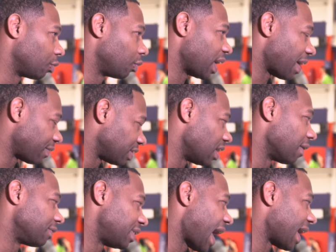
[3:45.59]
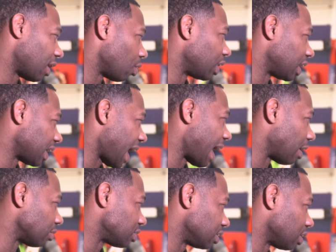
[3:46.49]
we have enough data on it
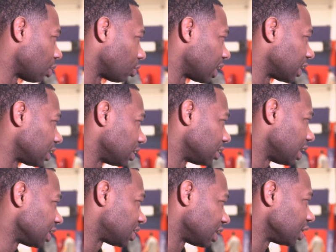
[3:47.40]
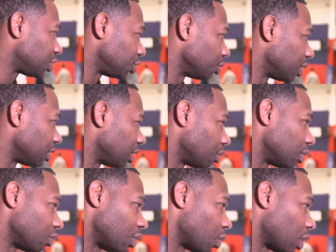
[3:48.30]
now to know that it's an issue, and,
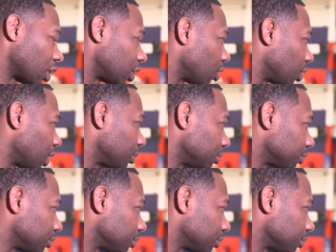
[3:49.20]
and we're working on it.